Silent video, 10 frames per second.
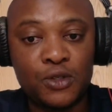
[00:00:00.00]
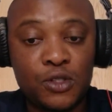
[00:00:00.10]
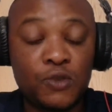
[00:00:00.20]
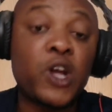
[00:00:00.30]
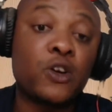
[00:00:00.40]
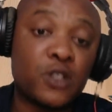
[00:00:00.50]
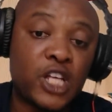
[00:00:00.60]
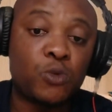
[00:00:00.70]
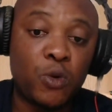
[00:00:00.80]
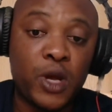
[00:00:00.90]
to
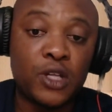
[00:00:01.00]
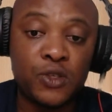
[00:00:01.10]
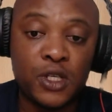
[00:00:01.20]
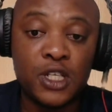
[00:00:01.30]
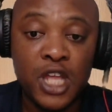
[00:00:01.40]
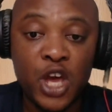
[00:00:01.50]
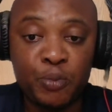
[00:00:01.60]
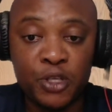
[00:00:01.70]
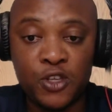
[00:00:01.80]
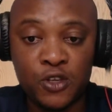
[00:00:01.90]
recognize what we are doing in
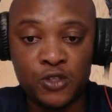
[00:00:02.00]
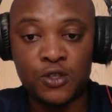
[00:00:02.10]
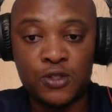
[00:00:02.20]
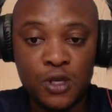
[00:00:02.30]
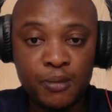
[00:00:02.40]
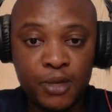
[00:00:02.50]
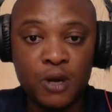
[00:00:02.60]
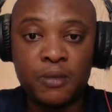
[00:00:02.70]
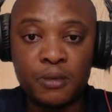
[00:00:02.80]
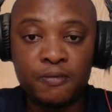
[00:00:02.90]
helping doctors
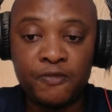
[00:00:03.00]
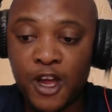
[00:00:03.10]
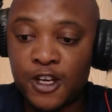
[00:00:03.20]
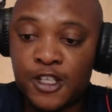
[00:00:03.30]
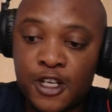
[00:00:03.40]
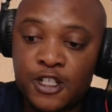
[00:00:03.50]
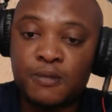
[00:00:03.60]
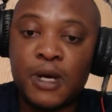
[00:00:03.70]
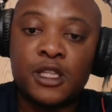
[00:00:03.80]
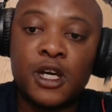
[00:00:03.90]
become financially
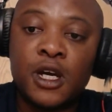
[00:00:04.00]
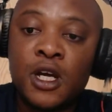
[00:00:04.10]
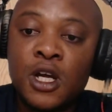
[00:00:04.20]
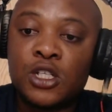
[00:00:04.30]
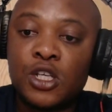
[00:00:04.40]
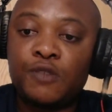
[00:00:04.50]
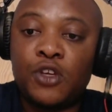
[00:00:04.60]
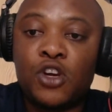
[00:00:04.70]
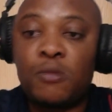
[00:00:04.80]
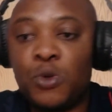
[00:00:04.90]
smarter. So if you
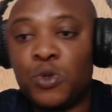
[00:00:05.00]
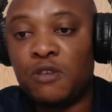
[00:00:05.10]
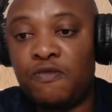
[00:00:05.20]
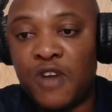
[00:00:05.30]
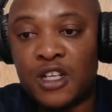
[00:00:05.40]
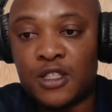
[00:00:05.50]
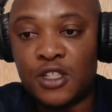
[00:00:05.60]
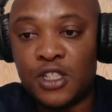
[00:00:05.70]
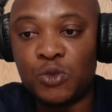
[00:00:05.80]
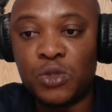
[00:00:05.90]
come in with
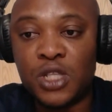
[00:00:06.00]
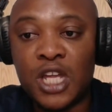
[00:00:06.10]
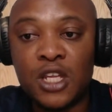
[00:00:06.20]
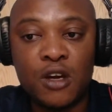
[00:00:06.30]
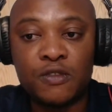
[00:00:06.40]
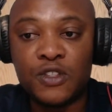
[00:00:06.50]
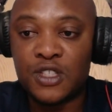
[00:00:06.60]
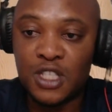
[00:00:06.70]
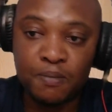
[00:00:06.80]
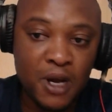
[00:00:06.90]
InvestEngine with any of the
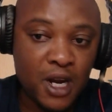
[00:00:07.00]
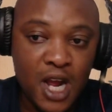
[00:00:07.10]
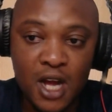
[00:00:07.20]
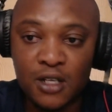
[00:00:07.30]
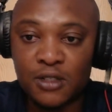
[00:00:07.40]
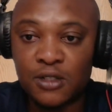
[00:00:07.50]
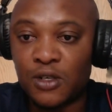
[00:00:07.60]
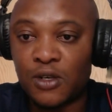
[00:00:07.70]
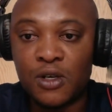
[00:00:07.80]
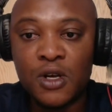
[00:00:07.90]
SIP account
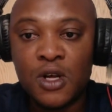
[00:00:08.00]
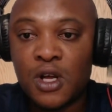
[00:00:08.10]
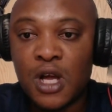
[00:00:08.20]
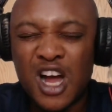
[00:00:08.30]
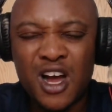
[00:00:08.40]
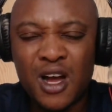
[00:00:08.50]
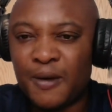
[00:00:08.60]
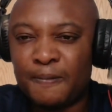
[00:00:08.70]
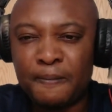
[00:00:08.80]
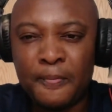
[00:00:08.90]
or
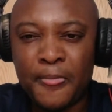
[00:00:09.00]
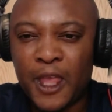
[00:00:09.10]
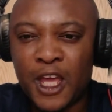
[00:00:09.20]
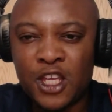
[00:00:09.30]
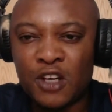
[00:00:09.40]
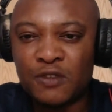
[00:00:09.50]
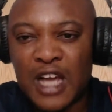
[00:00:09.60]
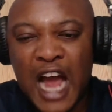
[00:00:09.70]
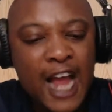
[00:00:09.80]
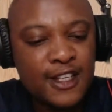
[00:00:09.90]
any of the
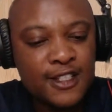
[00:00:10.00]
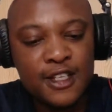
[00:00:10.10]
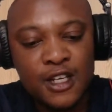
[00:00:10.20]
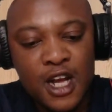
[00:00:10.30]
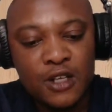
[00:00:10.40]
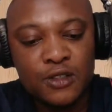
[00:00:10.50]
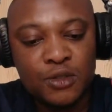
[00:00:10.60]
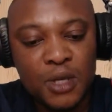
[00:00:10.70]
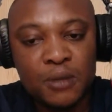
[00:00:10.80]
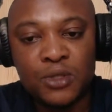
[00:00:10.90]
ISA accounts, you'll
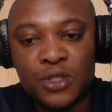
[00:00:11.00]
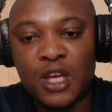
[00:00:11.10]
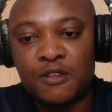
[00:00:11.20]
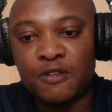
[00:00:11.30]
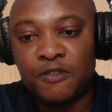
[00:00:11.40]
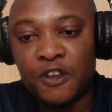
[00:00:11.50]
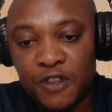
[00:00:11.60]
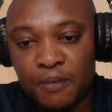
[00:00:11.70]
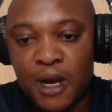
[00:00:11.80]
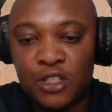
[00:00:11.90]
be able to get
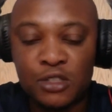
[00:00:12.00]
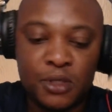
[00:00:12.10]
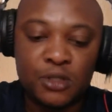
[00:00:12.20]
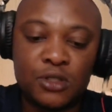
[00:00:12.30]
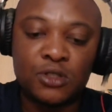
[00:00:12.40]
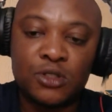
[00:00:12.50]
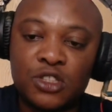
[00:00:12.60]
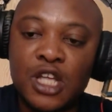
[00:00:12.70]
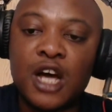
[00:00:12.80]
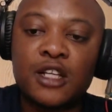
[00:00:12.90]
£50 bonus to
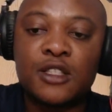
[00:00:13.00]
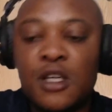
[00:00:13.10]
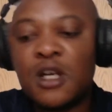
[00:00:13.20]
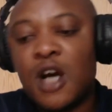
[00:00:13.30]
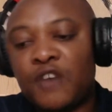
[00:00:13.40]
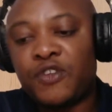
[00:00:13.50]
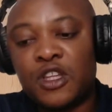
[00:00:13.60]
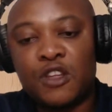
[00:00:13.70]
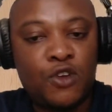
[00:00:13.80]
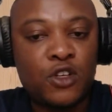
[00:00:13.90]
start. I think
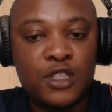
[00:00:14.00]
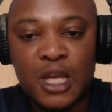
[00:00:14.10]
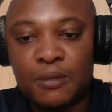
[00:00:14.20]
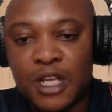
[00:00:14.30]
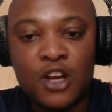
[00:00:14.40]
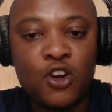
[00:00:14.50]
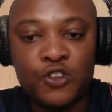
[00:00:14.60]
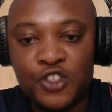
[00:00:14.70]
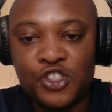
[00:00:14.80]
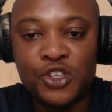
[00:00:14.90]
they've got terms and
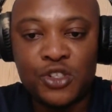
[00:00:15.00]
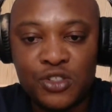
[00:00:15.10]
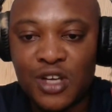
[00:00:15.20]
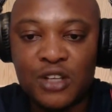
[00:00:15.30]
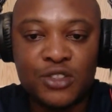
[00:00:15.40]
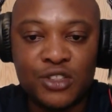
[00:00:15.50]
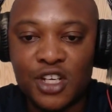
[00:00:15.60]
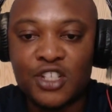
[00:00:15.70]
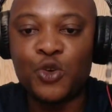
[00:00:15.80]
conditions, so I'll suggest